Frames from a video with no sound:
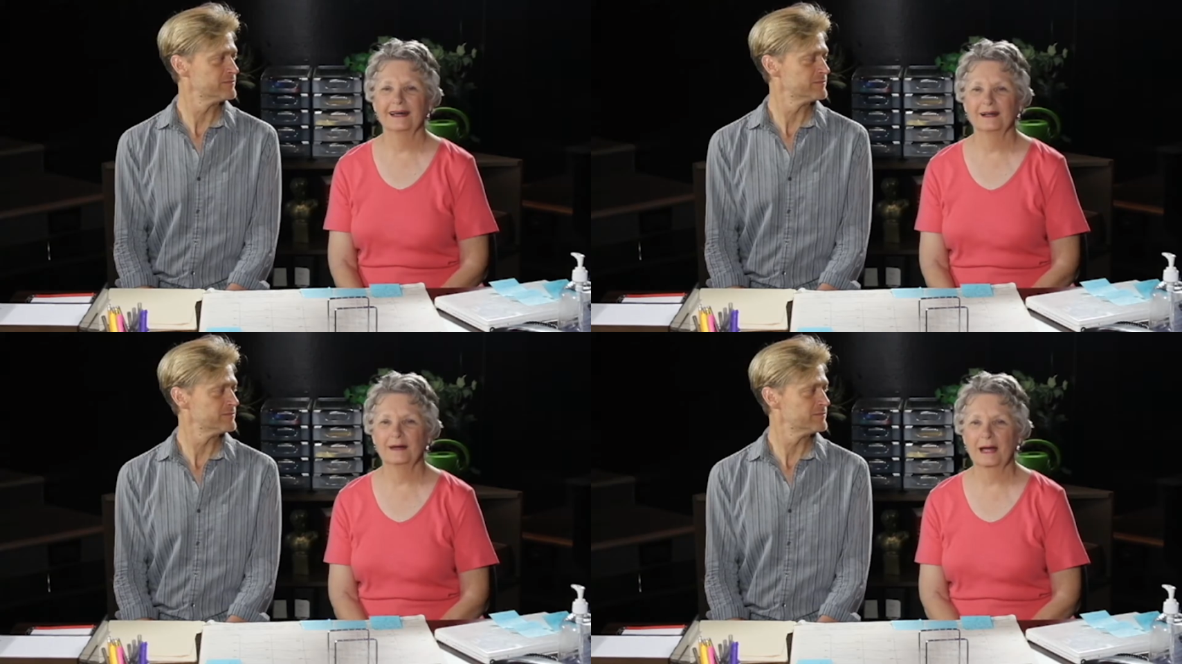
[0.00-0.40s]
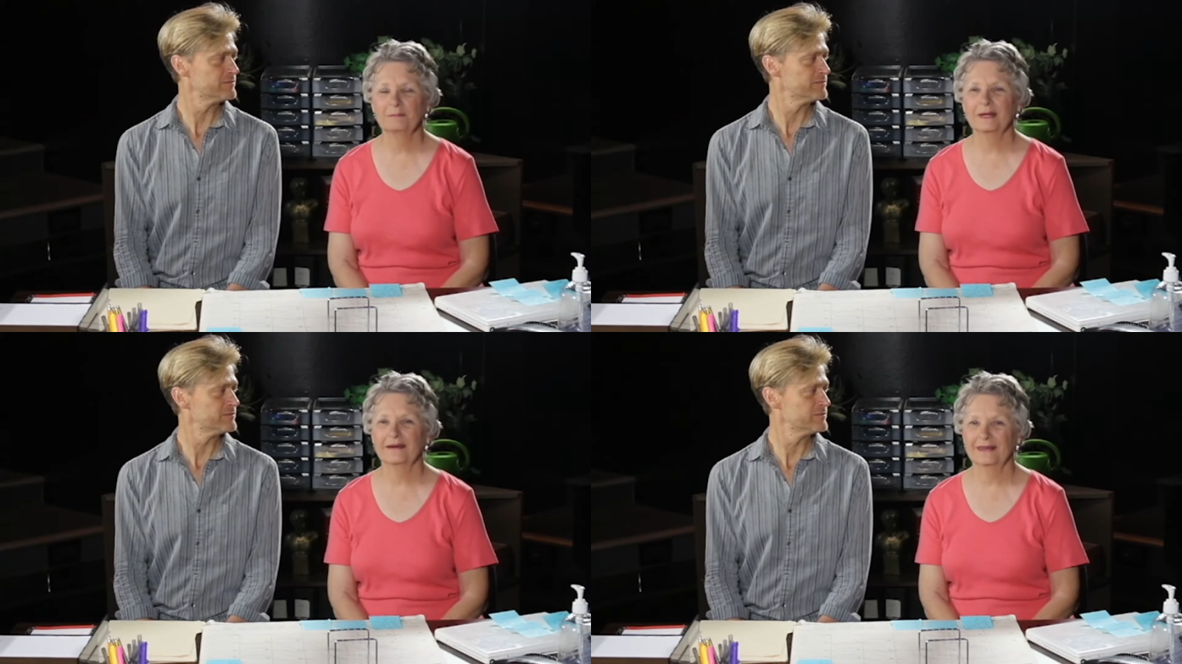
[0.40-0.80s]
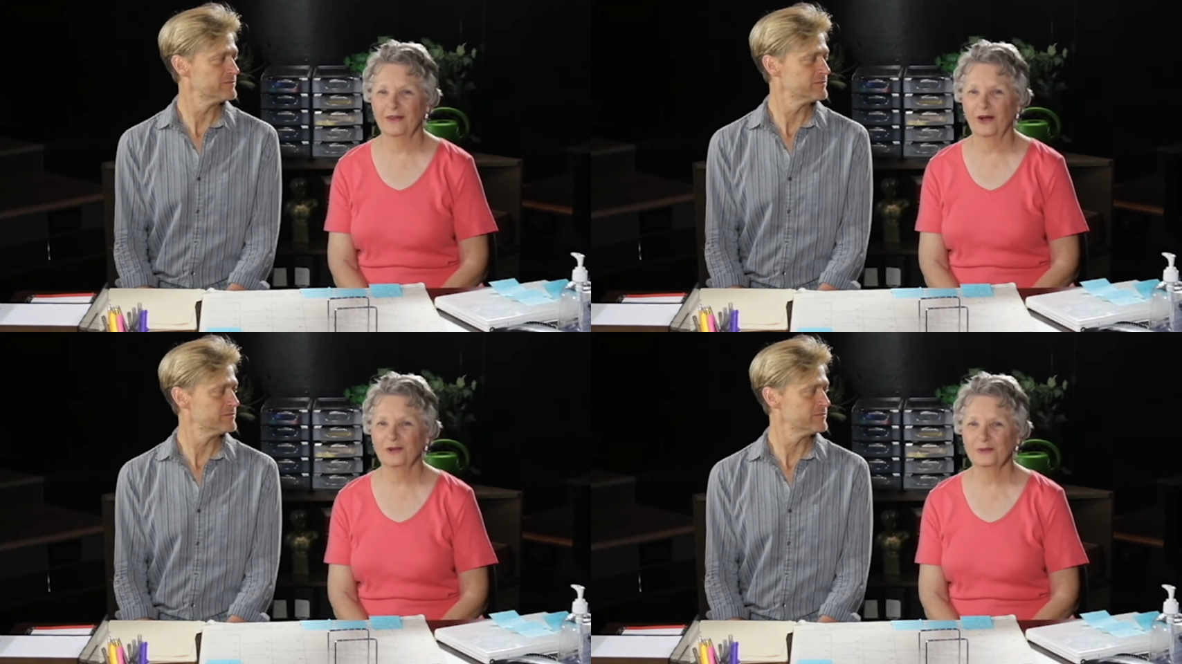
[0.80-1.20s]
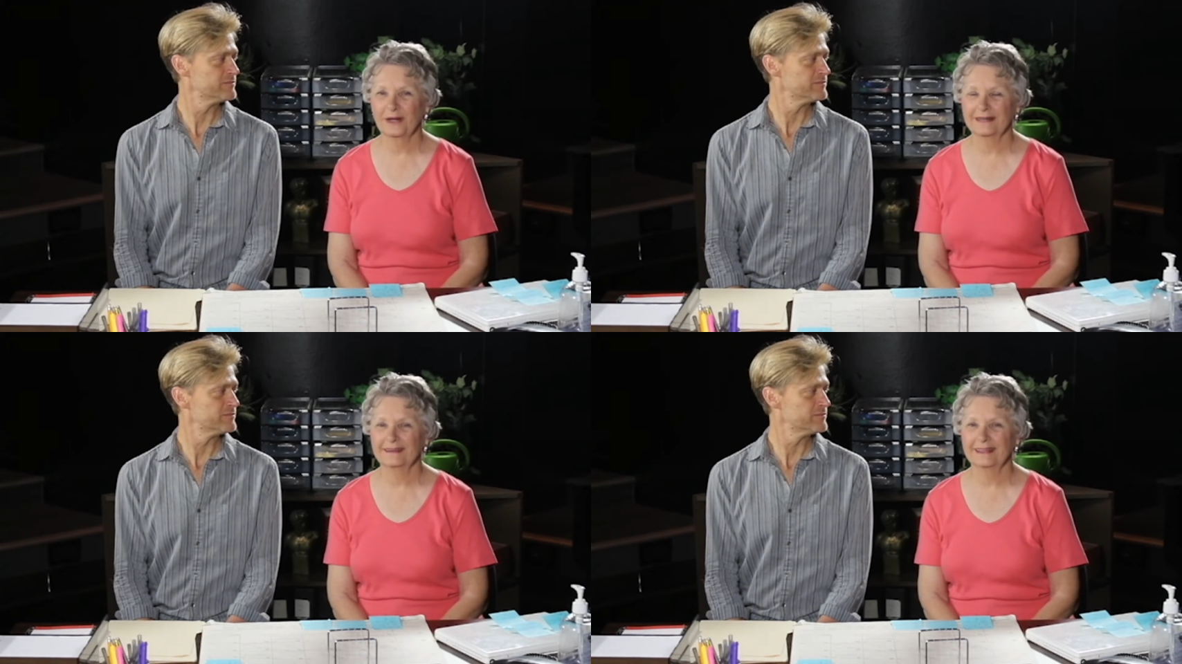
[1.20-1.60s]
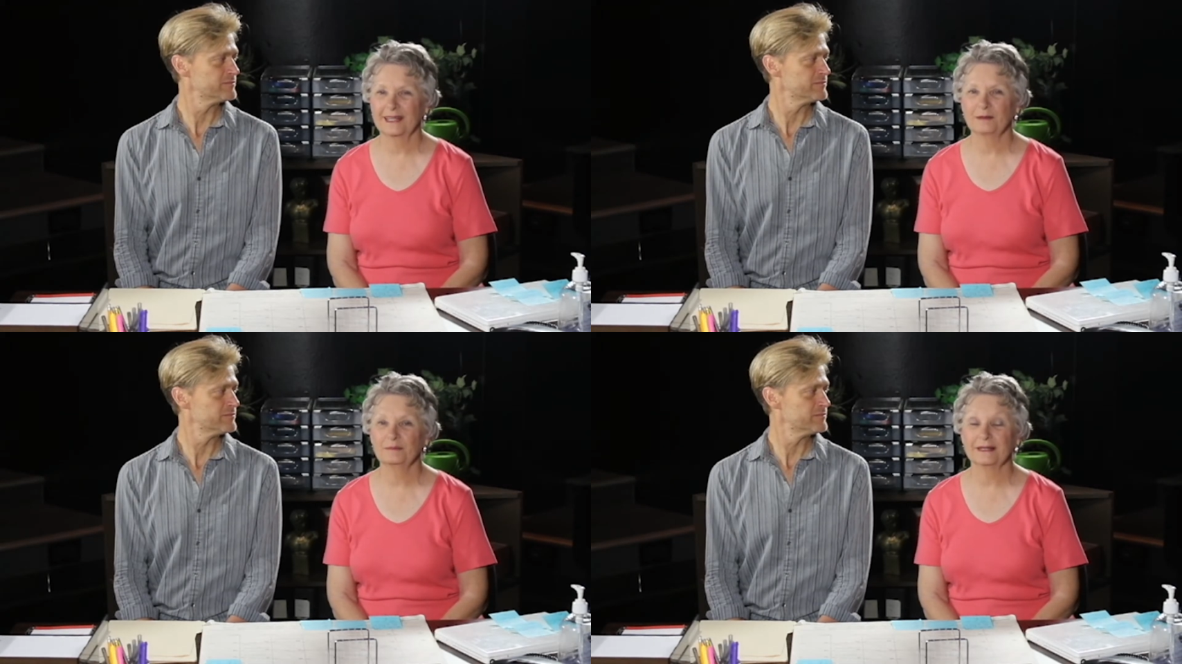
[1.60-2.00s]
Speaker 1: Uh, I'm Barry Alguire,
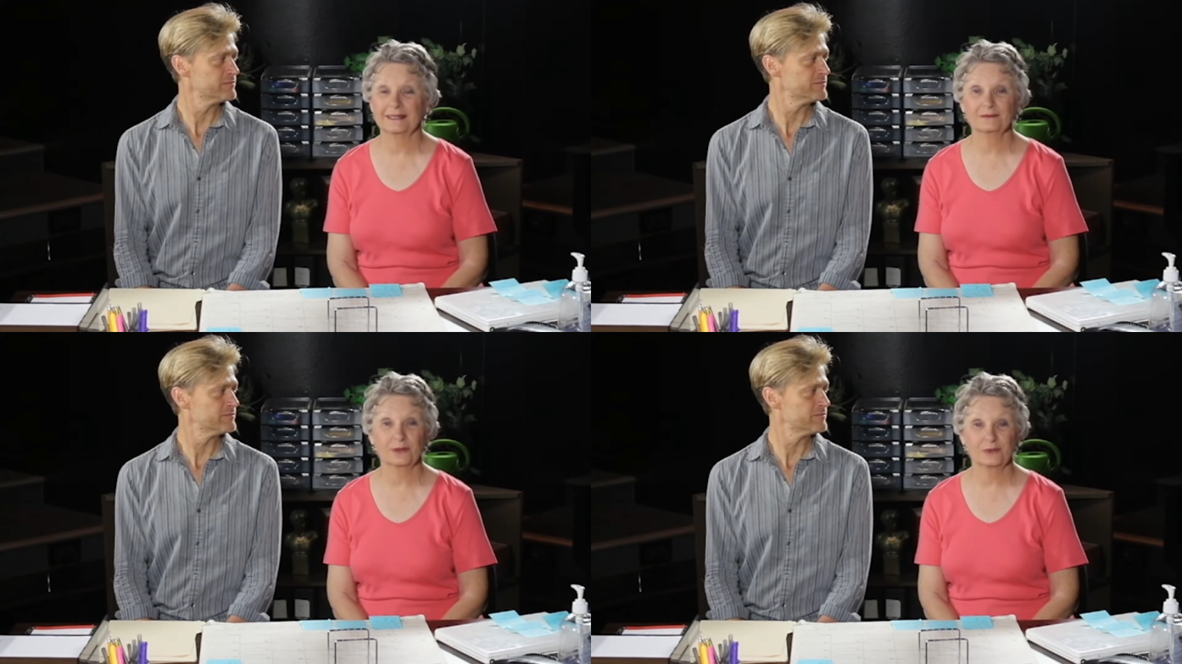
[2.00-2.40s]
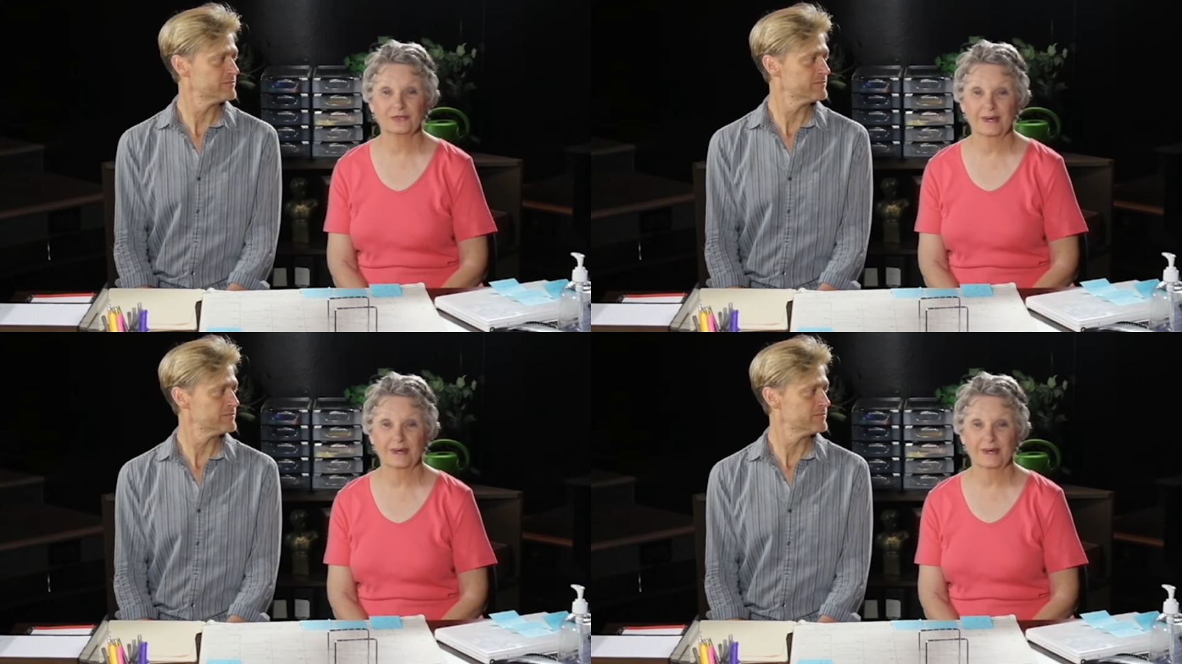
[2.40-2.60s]
and I'm playing Rose